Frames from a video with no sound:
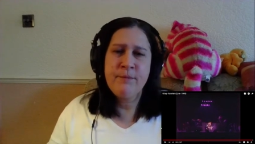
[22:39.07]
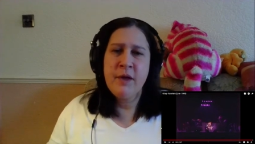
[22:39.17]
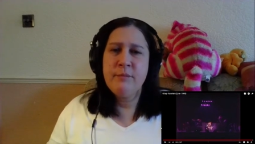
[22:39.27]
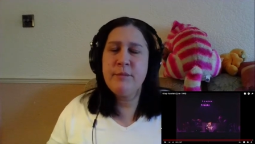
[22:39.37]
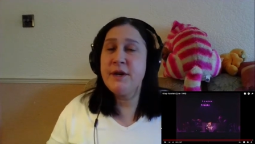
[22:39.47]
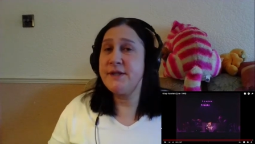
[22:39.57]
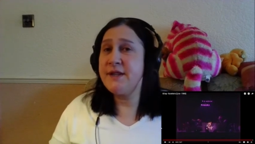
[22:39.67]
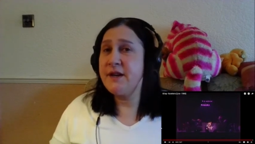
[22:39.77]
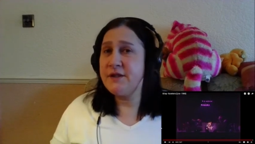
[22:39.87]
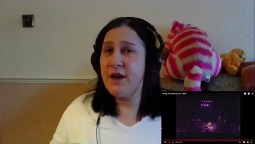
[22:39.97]
But at the
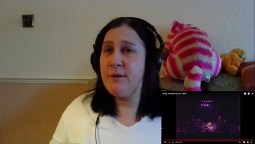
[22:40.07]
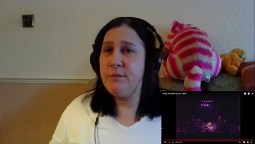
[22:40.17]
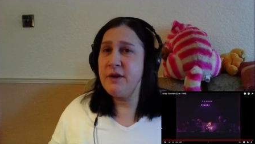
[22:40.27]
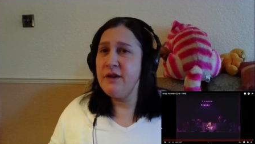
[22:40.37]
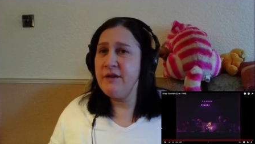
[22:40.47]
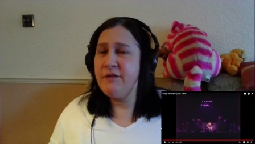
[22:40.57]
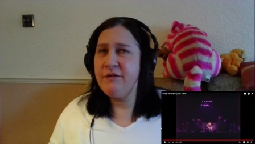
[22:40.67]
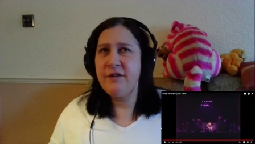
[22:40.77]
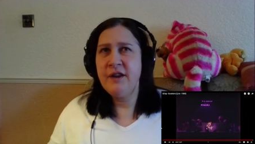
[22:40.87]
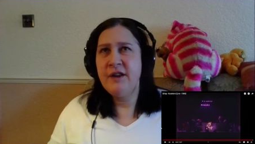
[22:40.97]
same time, if
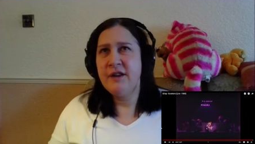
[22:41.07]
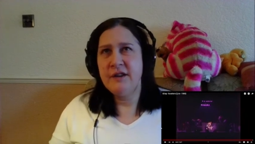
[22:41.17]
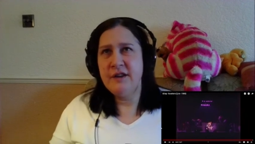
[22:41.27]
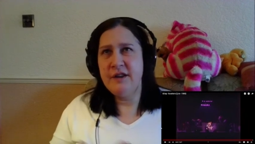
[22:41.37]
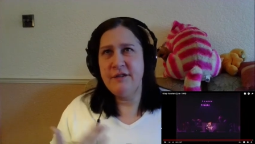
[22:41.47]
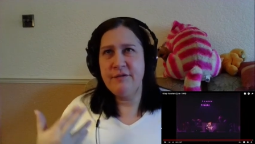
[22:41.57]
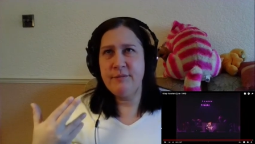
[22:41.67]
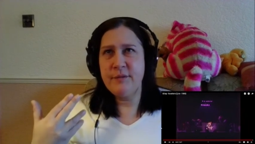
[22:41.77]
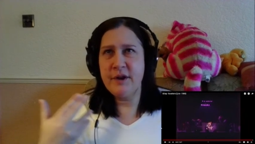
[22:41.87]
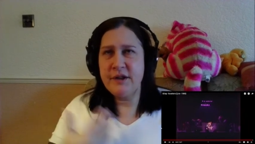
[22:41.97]
if
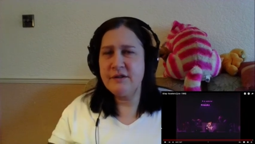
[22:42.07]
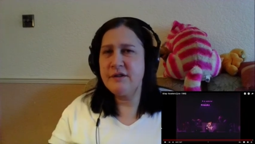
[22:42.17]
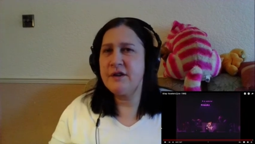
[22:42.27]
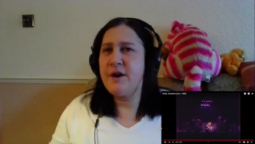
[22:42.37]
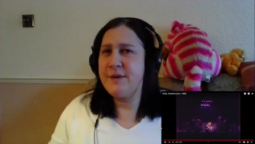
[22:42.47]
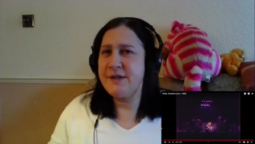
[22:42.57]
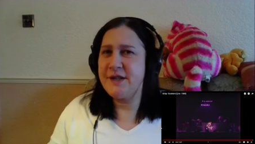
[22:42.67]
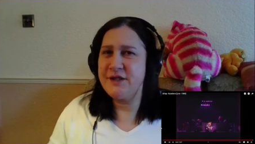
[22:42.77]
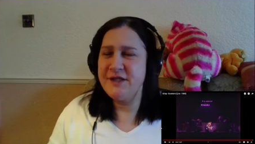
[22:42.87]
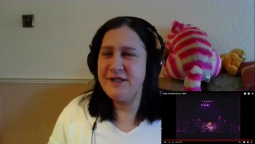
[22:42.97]
my comment
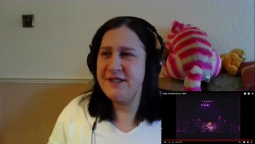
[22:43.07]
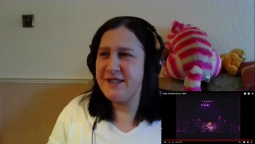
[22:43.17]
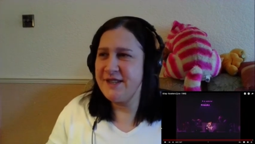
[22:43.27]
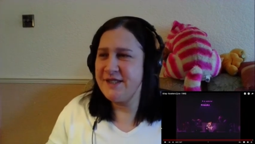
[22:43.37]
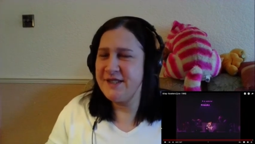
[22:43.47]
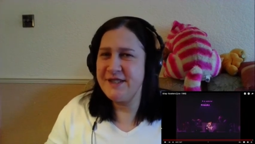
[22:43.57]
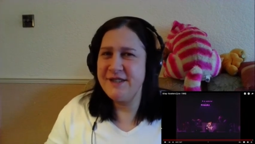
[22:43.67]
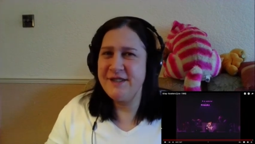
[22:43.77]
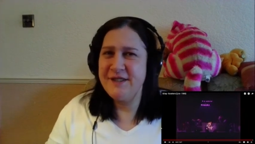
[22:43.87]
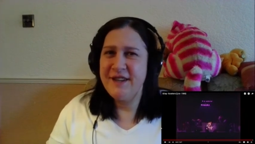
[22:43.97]
section descends
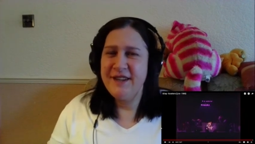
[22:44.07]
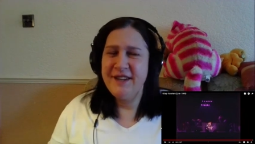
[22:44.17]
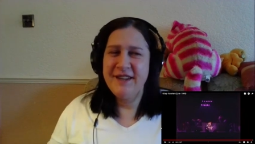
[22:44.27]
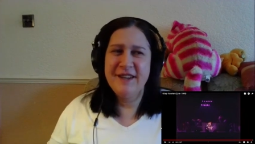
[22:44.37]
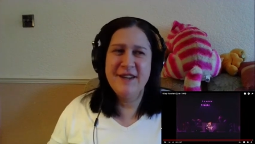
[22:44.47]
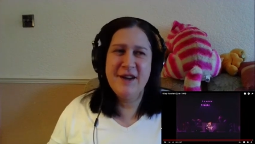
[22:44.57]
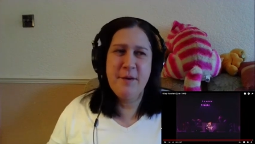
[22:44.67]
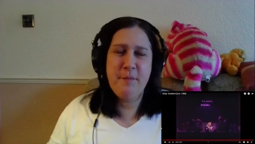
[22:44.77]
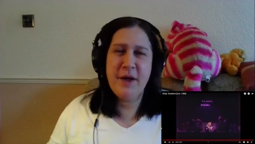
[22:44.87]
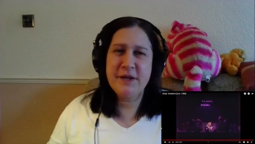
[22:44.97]
into uh,
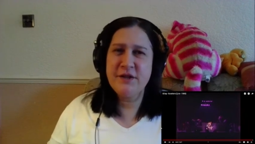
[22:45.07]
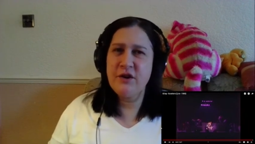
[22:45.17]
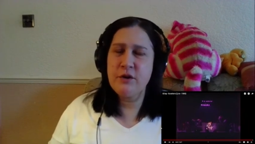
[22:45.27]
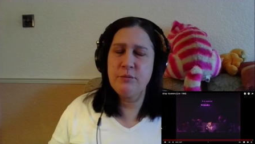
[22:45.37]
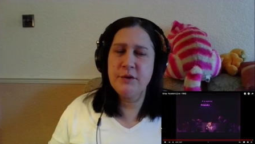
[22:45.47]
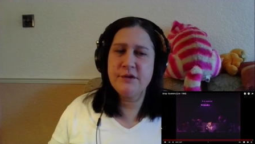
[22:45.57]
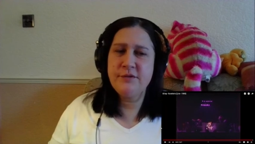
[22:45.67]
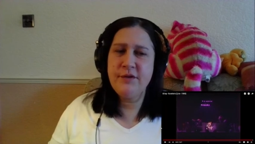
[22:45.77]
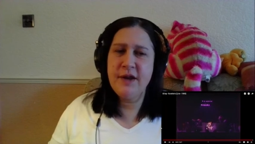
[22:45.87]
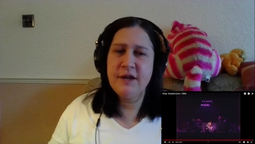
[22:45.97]
mass arguments,
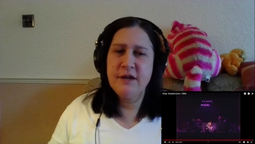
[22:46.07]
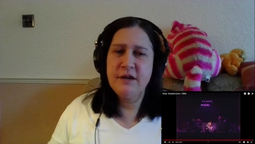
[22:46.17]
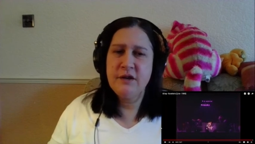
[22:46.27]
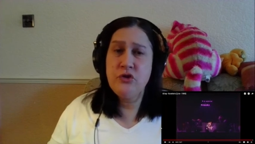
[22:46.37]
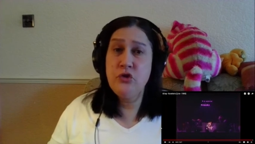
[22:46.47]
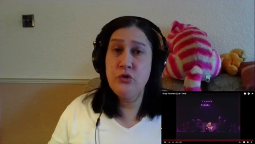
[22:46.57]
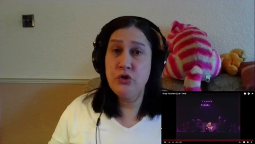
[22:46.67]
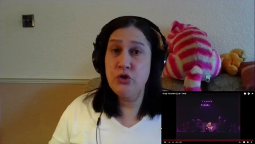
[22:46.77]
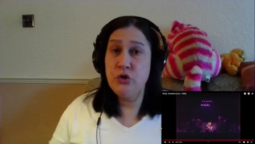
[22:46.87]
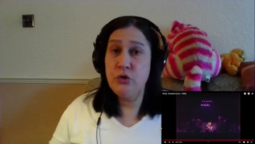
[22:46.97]
then
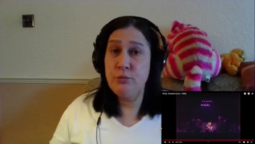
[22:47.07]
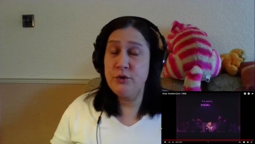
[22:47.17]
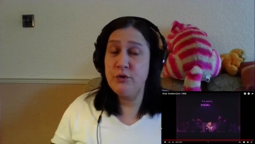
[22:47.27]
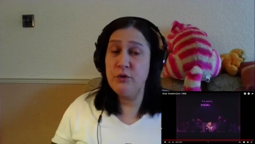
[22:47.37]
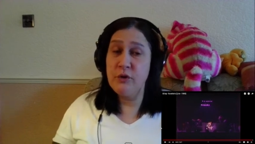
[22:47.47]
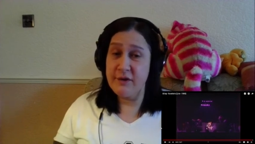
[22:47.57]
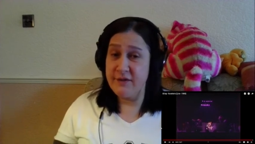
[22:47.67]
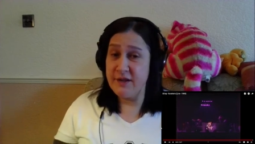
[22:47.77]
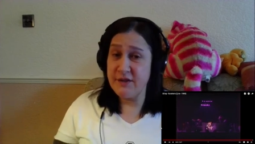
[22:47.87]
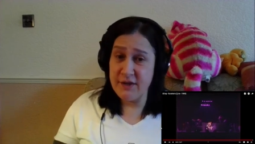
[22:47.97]
YouTube do look at
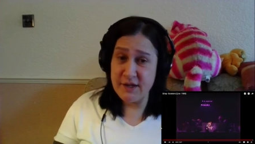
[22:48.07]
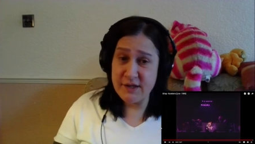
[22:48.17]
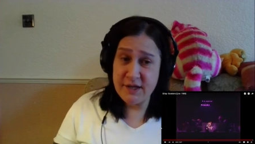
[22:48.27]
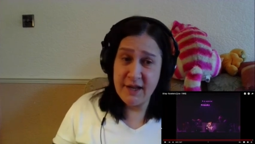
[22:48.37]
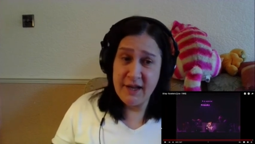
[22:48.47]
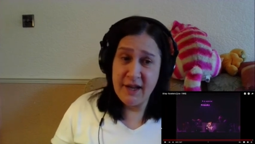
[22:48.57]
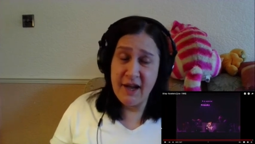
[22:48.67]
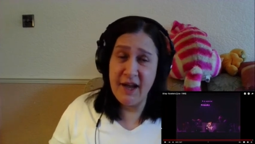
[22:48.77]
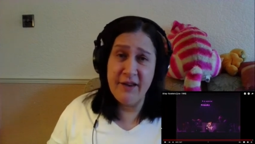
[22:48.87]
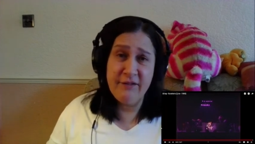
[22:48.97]
these things
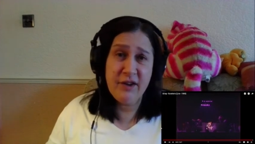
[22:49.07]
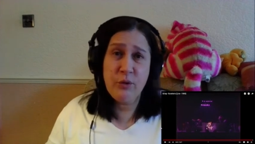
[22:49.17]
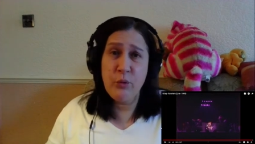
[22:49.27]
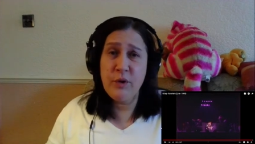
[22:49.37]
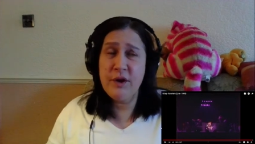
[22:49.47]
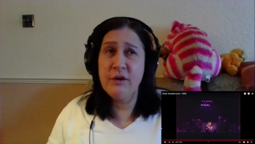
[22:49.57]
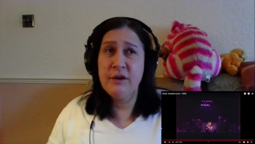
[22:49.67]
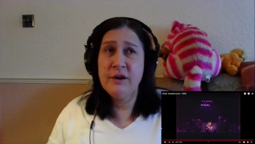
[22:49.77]
and they will